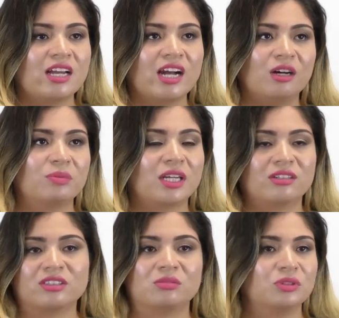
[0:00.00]
helping
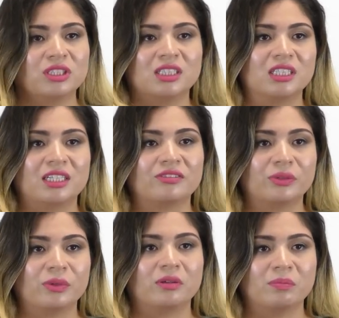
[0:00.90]
out the community in
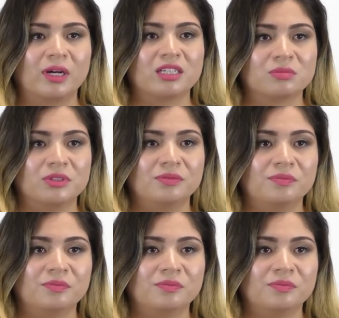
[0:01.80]
every way possible.